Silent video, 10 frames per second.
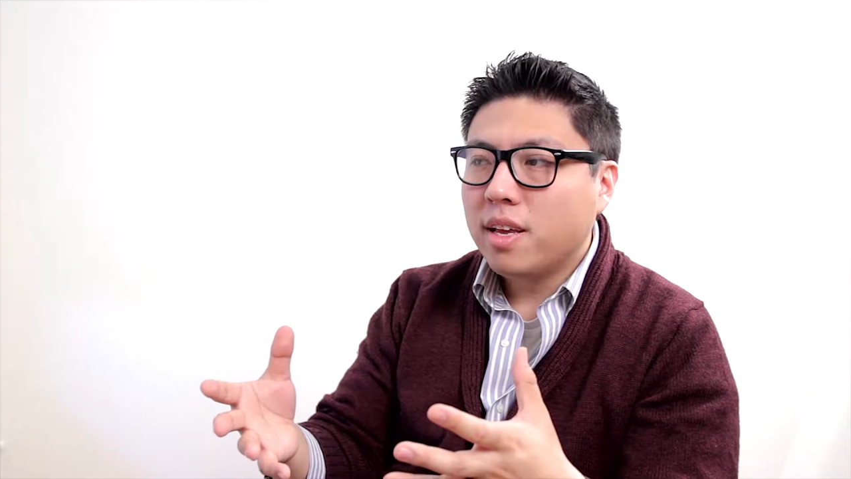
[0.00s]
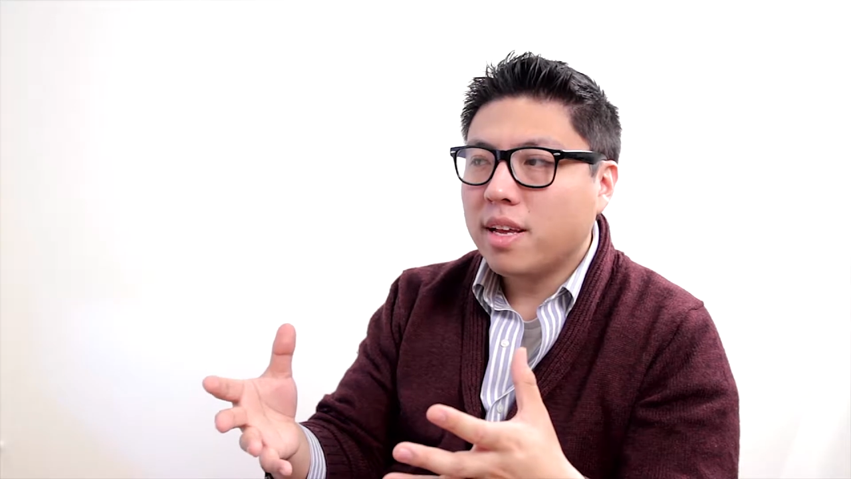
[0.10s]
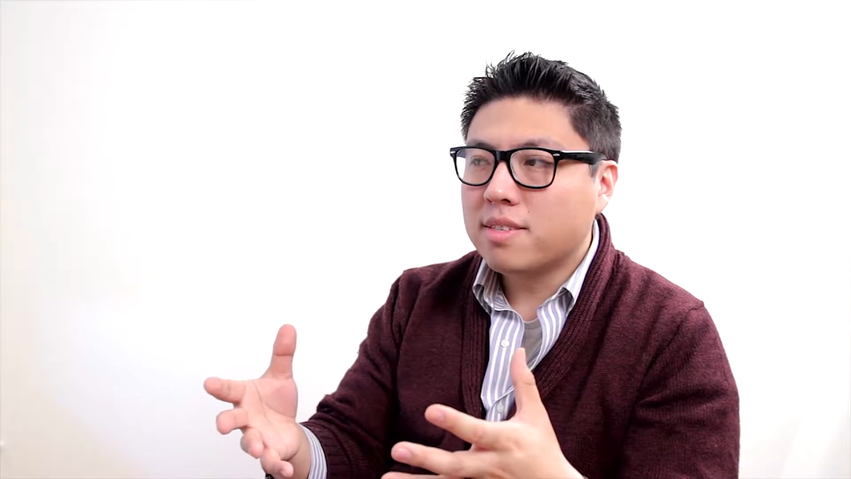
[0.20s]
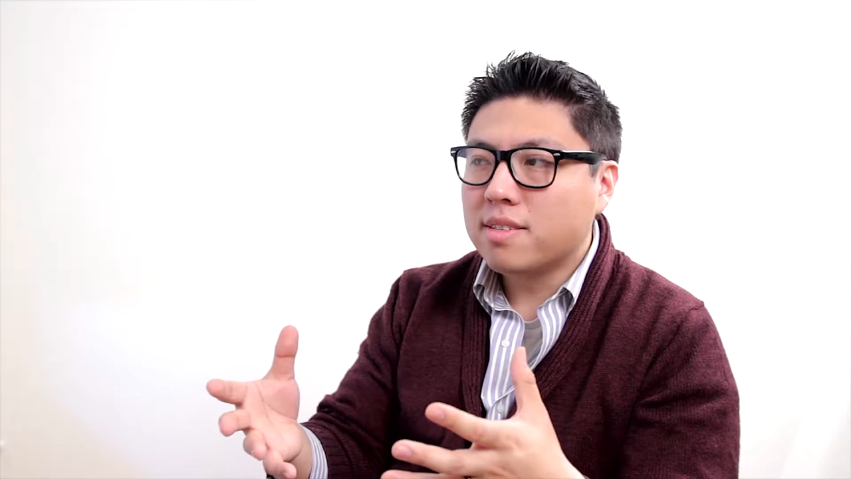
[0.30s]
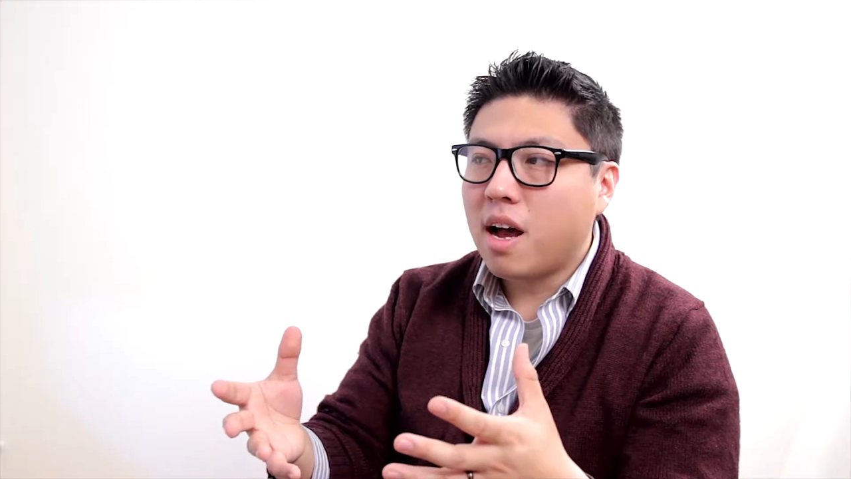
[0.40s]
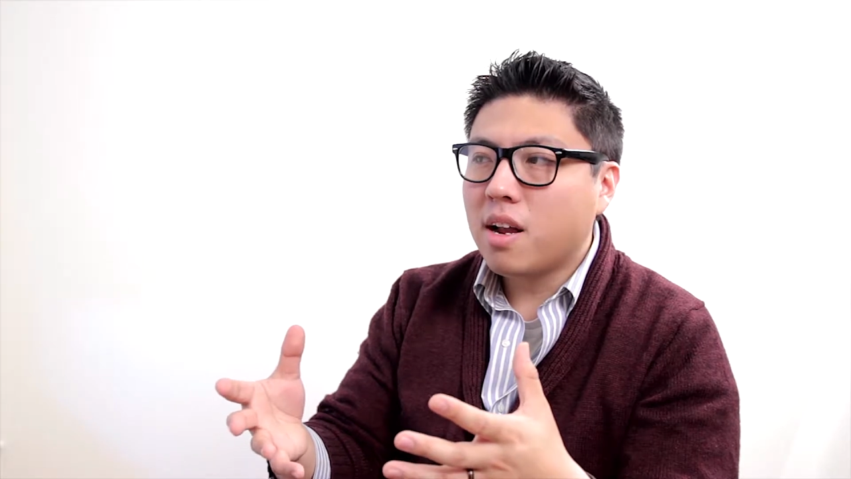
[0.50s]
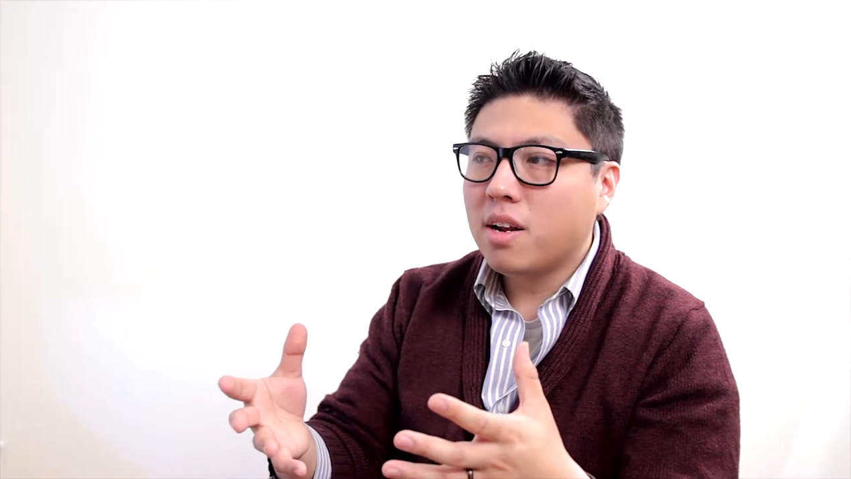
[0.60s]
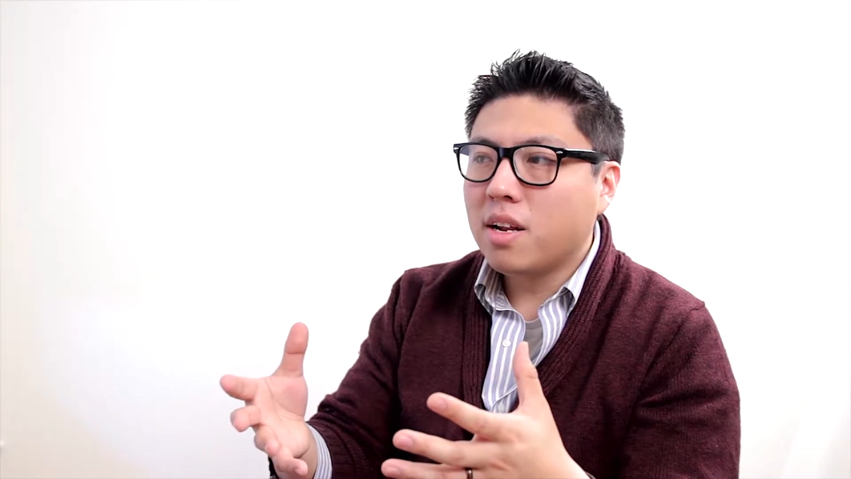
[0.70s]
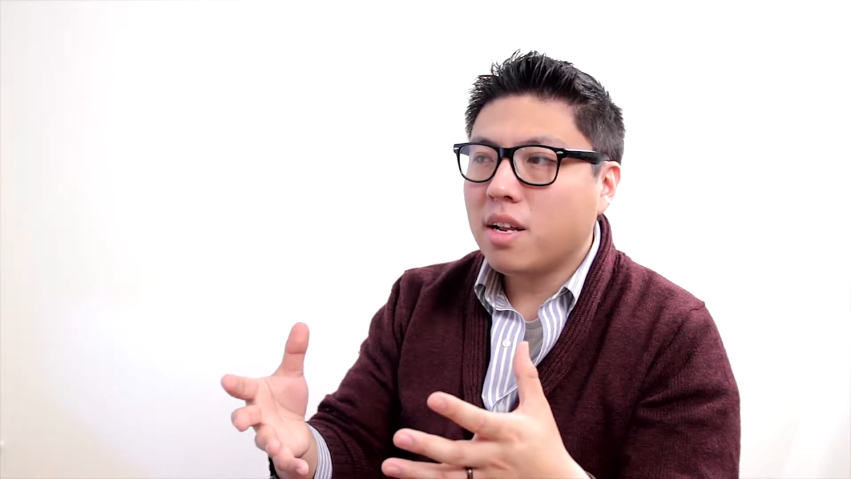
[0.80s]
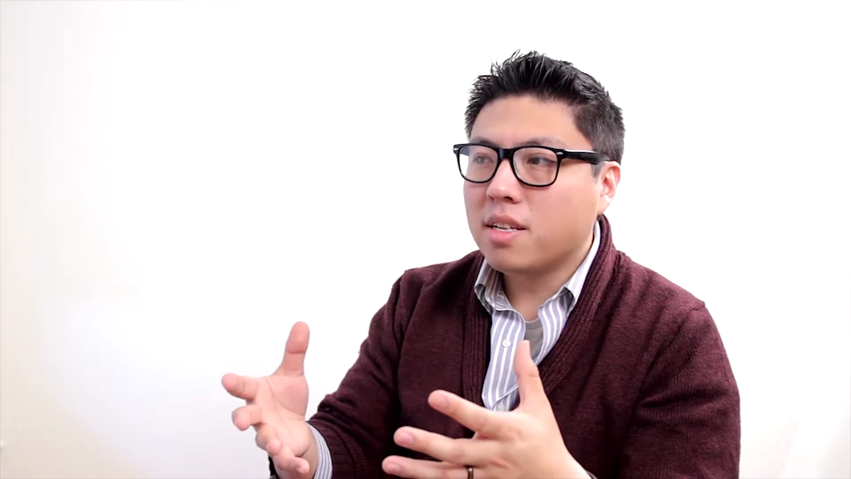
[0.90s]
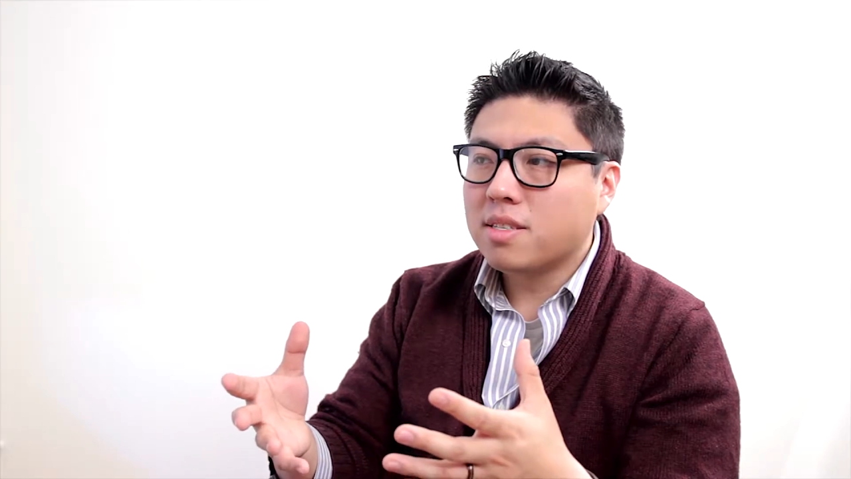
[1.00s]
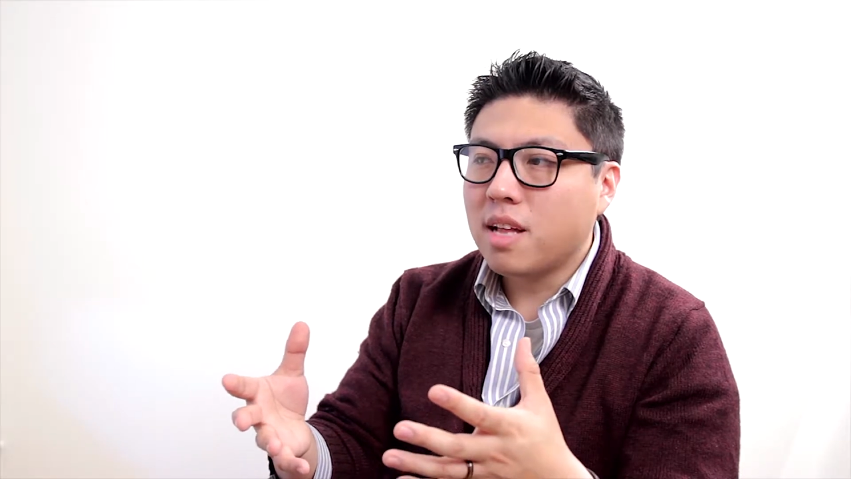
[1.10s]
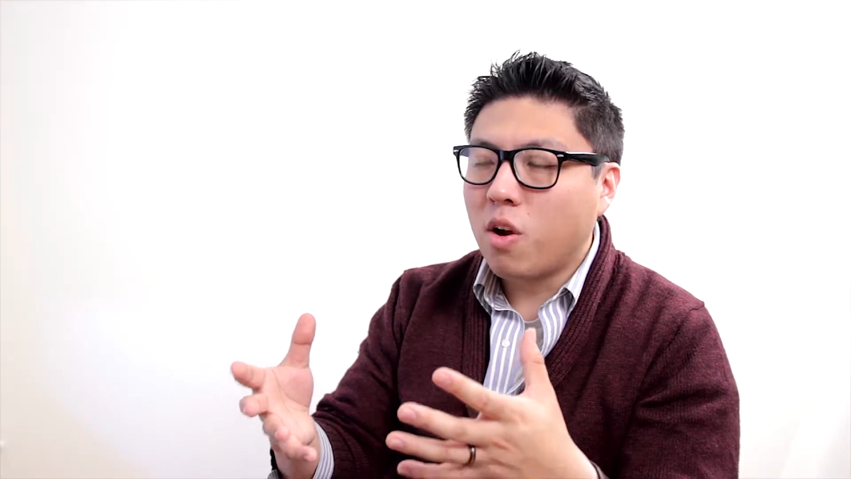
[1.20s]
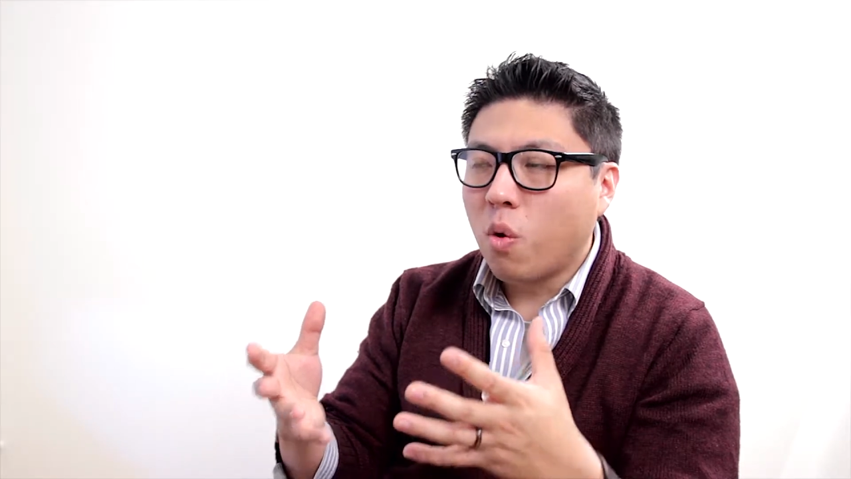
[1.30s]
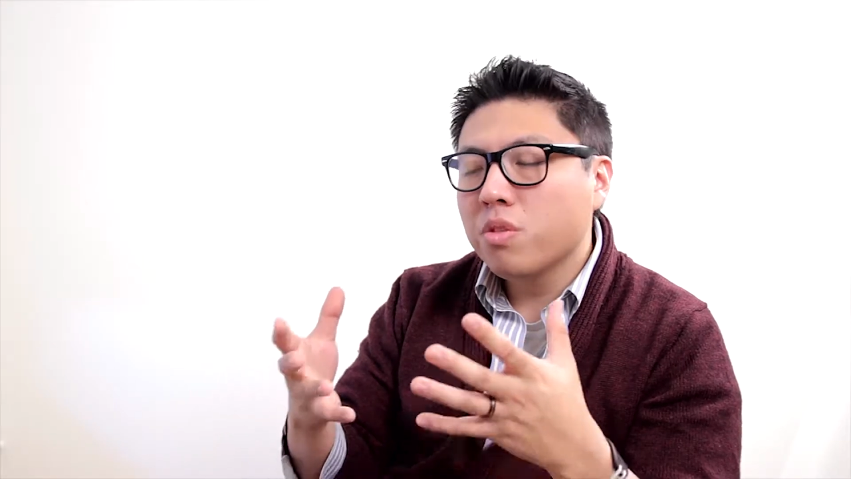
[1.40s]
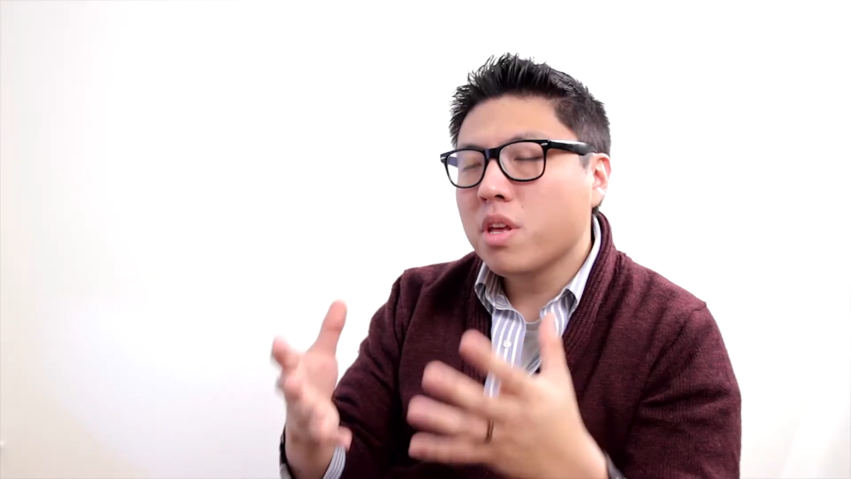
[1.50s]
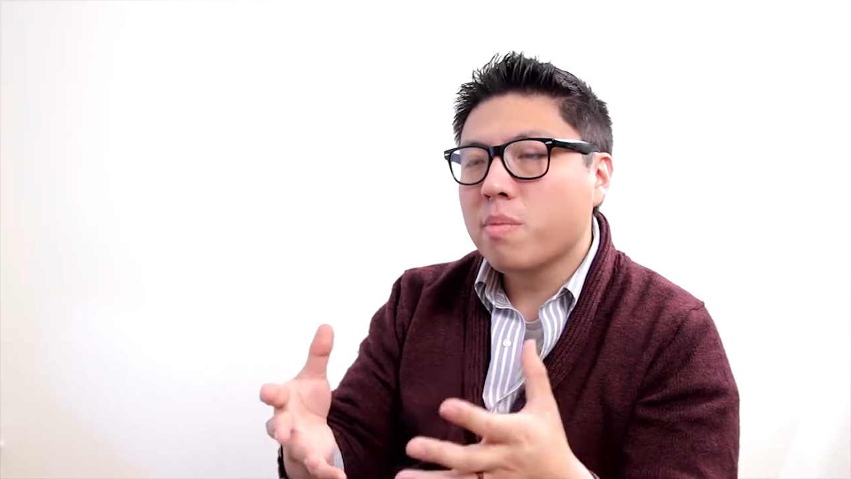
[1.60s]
It's not only